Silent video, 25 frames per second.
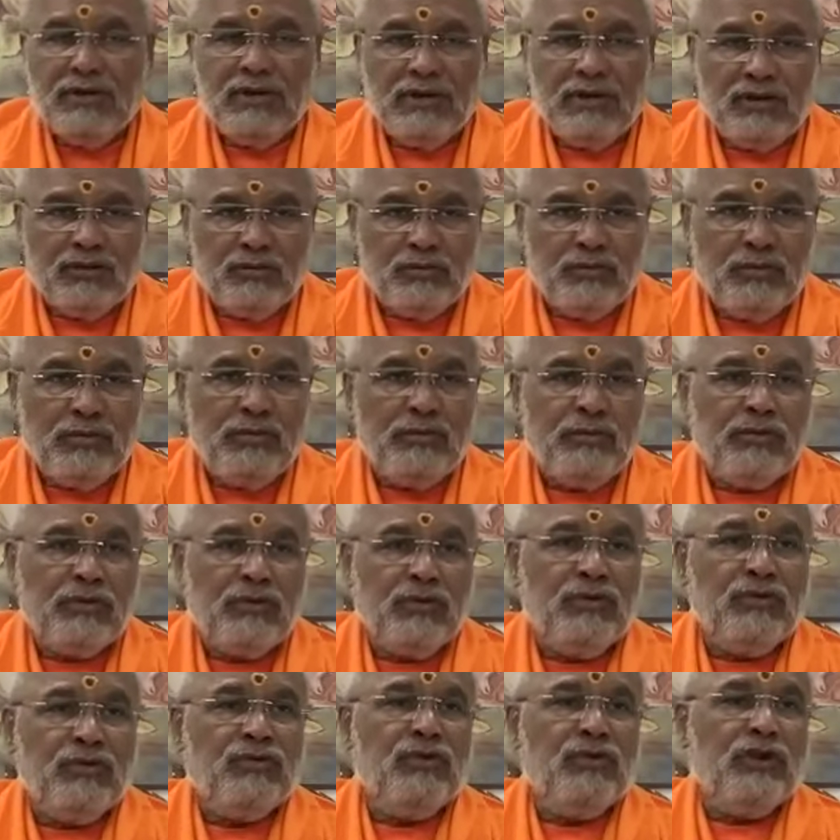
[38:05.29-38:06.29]
His
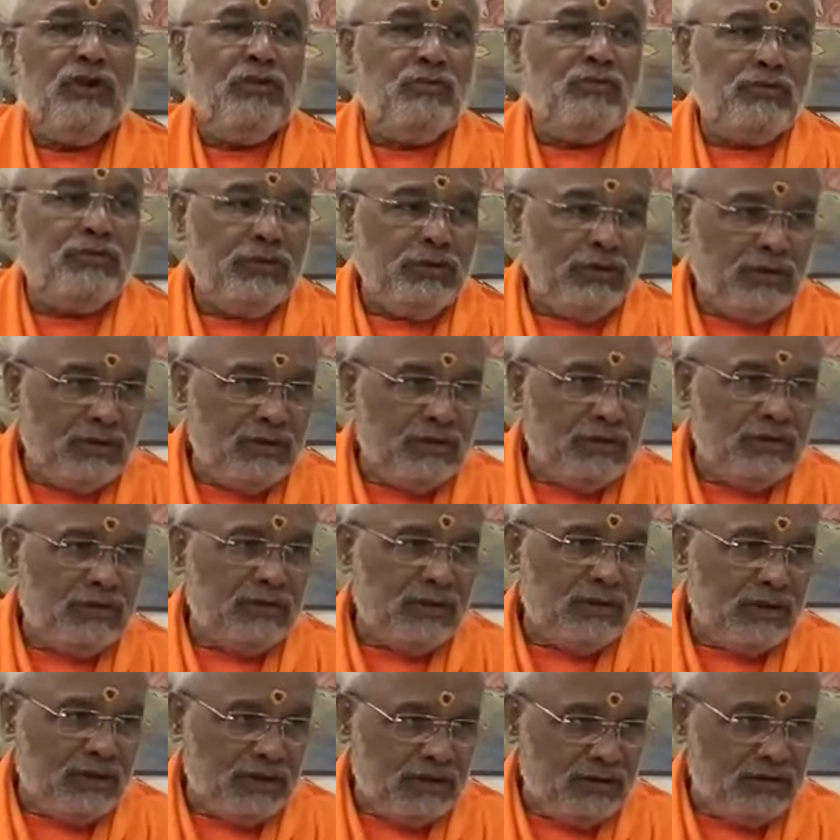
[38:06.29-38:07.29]
paper also appeared in
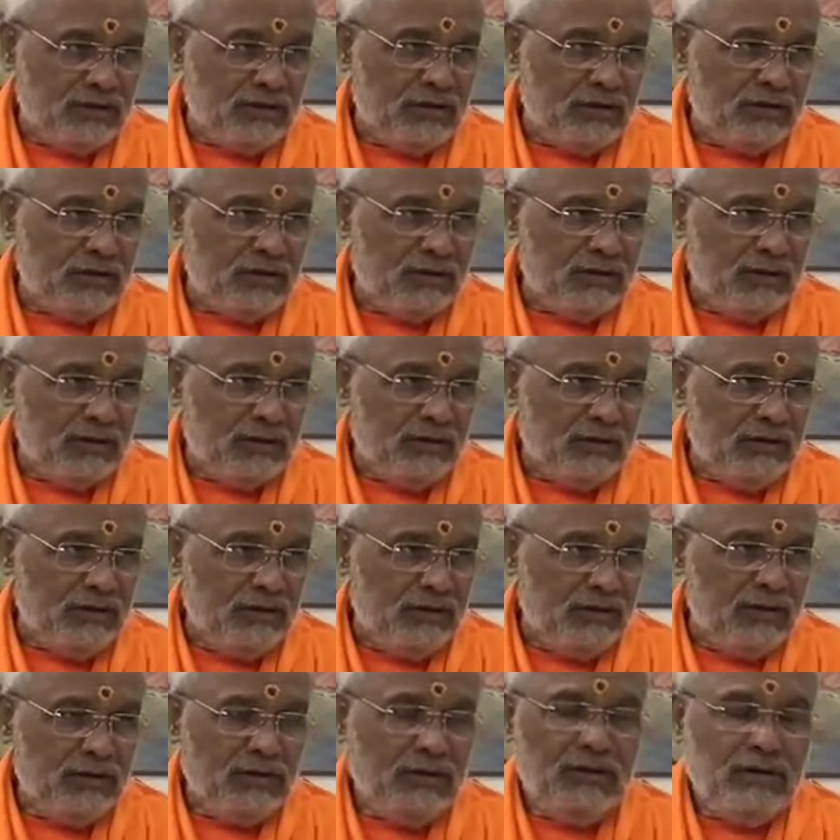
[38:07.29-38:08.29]
Science Journal,
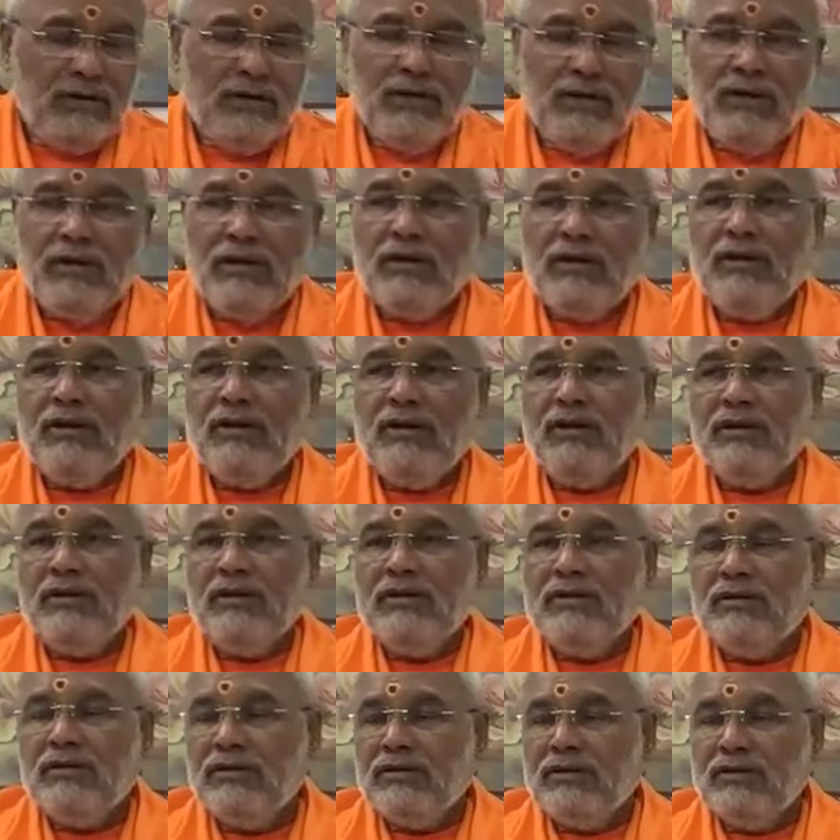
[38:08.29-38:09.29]
and he
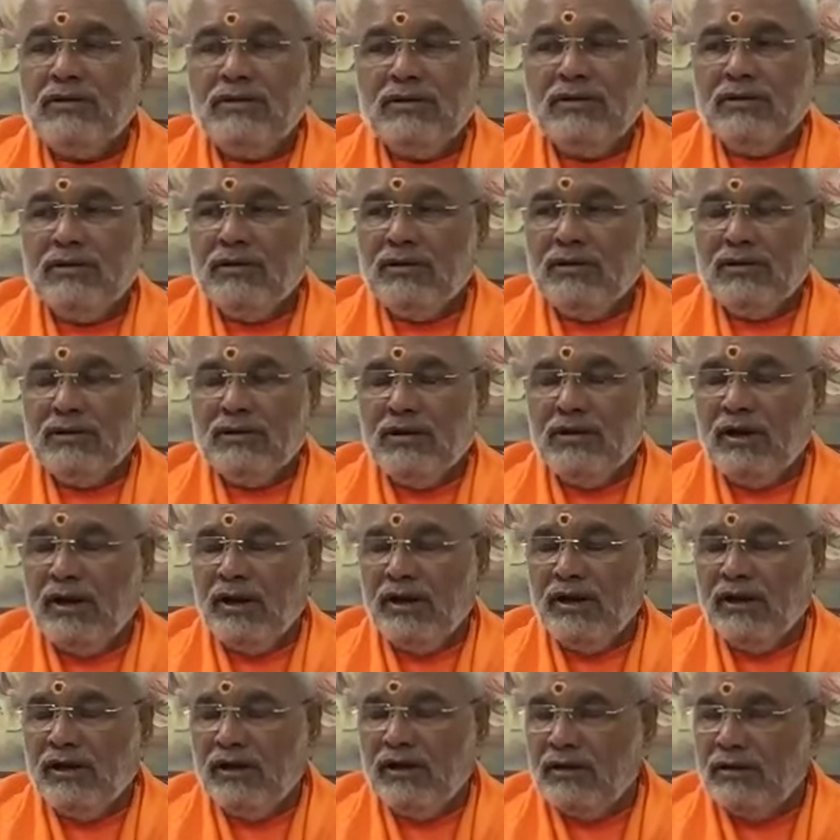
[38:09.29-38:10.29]
has
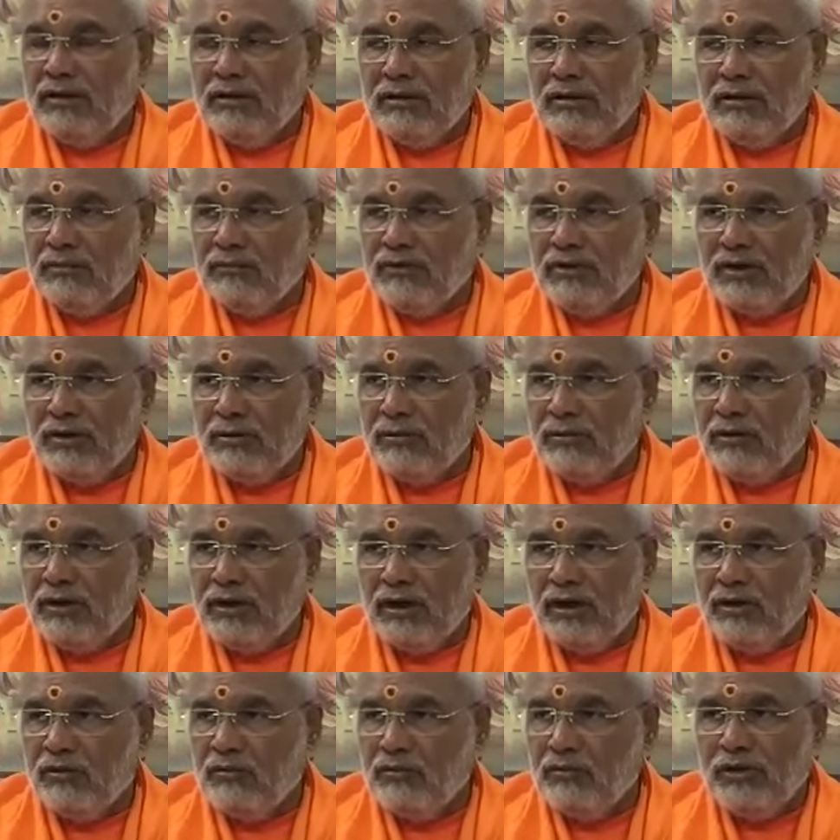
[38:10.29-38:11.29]
guided some
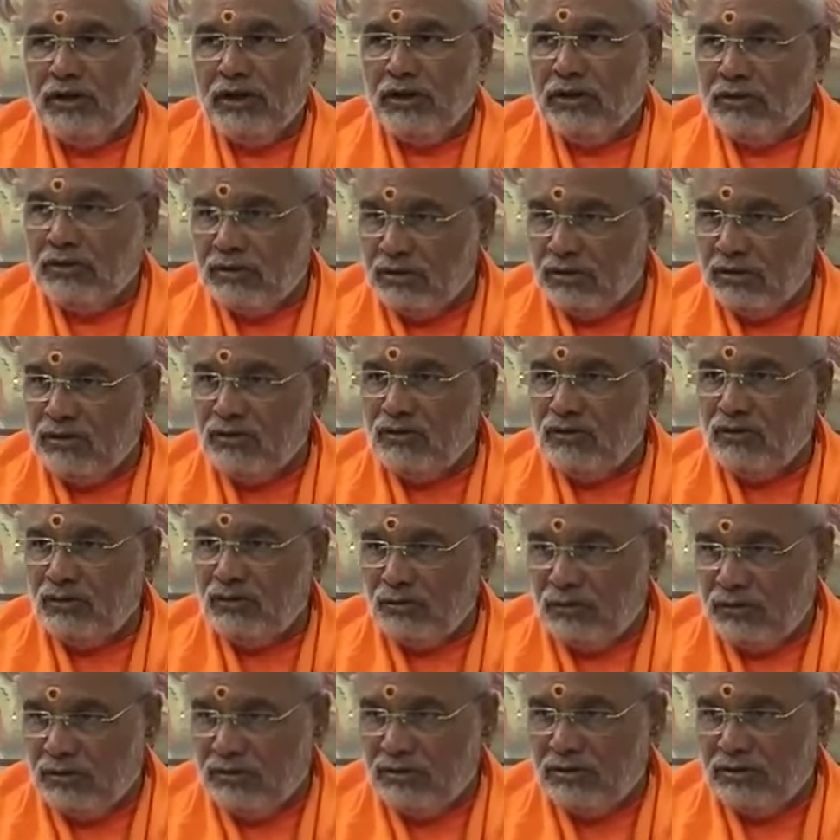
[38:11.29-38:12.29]
7-8 PhD
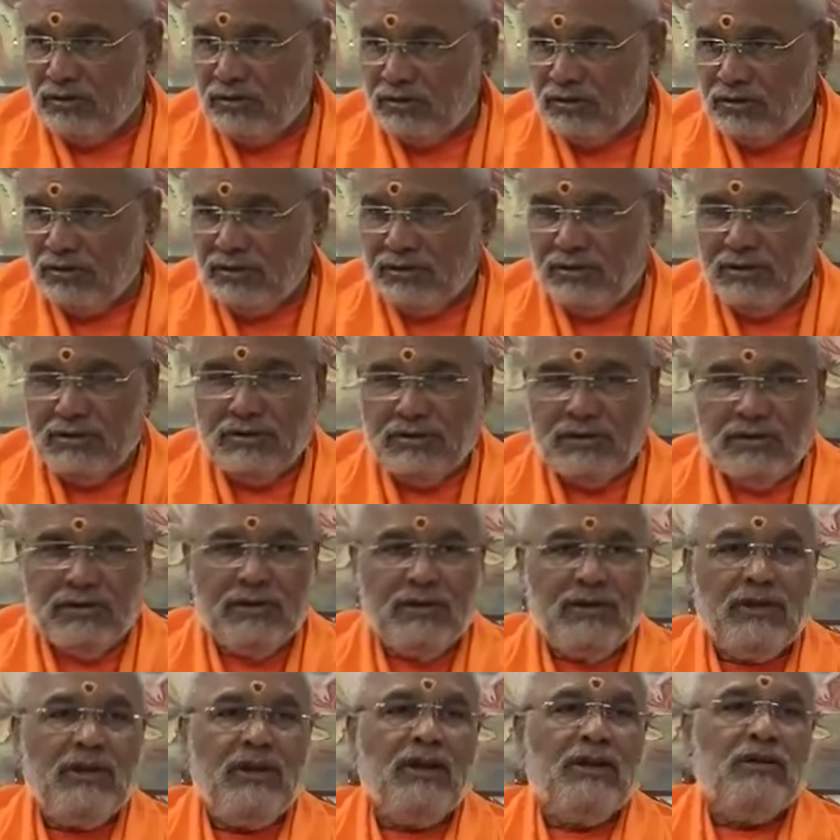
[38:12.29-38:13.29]
students.
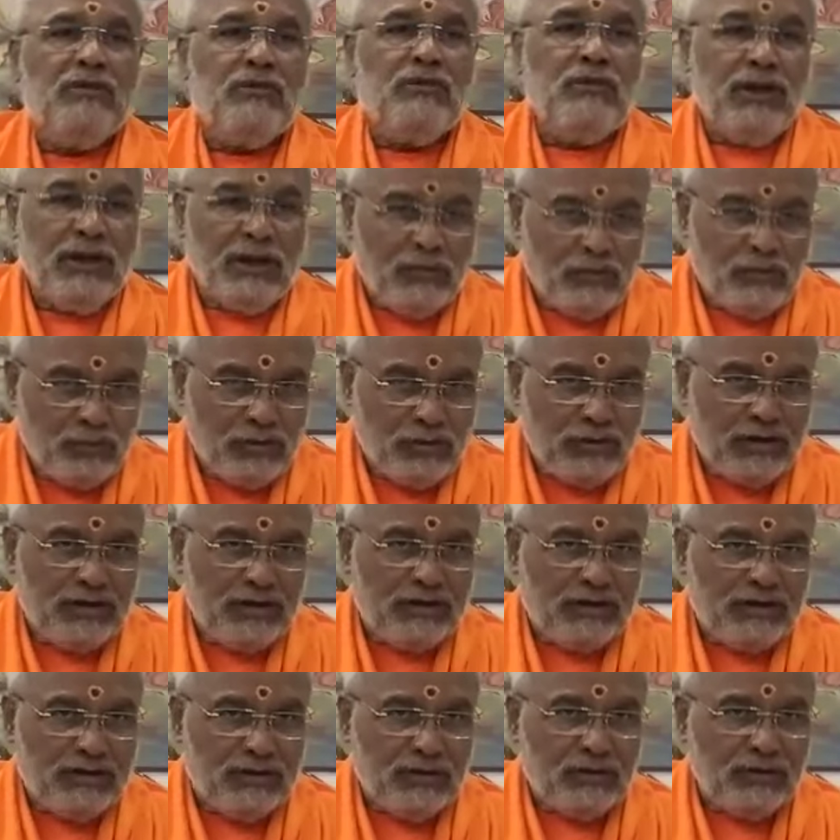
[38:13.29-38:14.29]
They are well
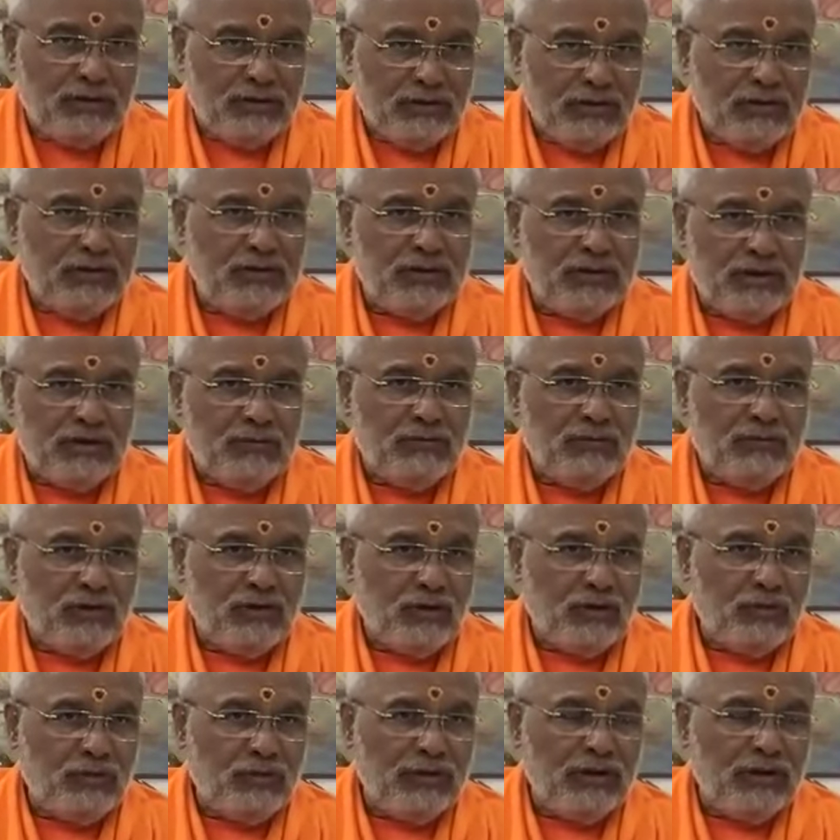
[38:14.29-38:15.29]
placed on this same
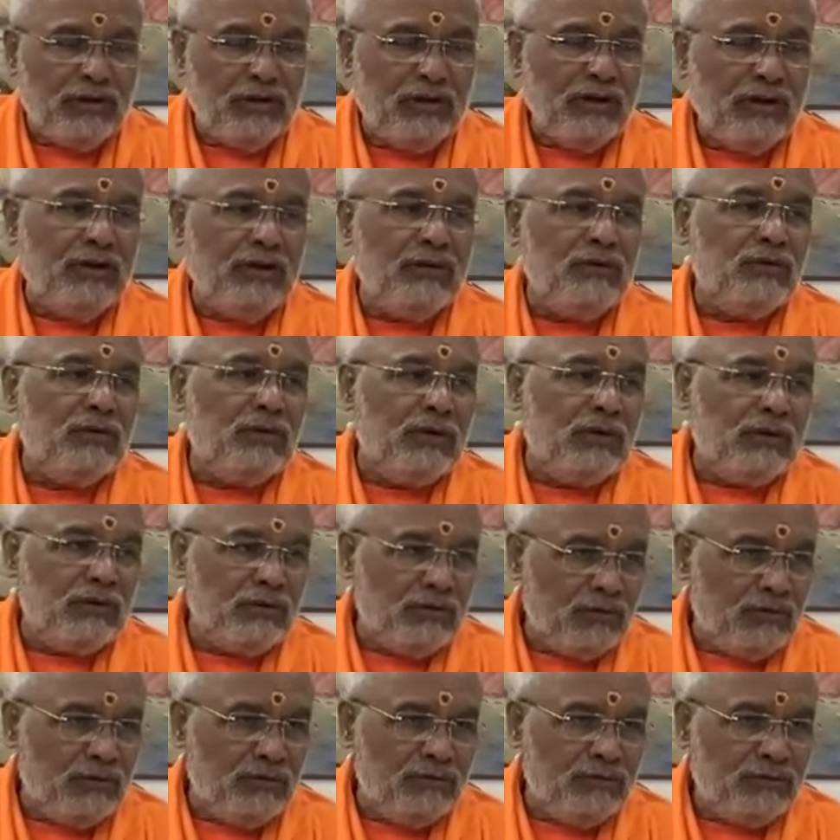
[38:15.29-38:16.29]
topic. Then you
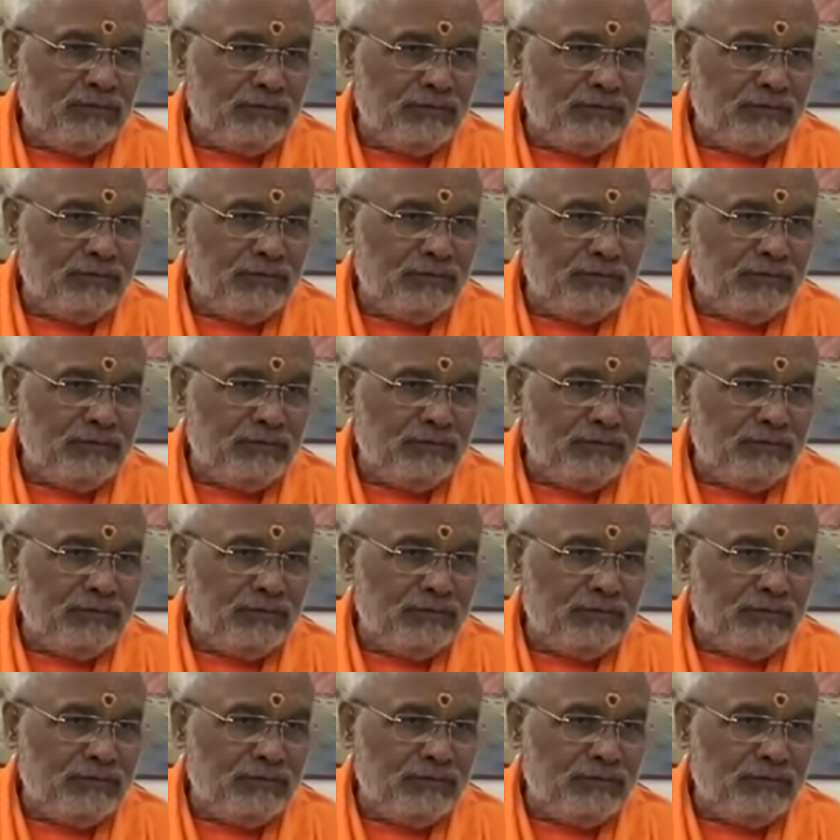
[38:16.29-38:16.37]
can go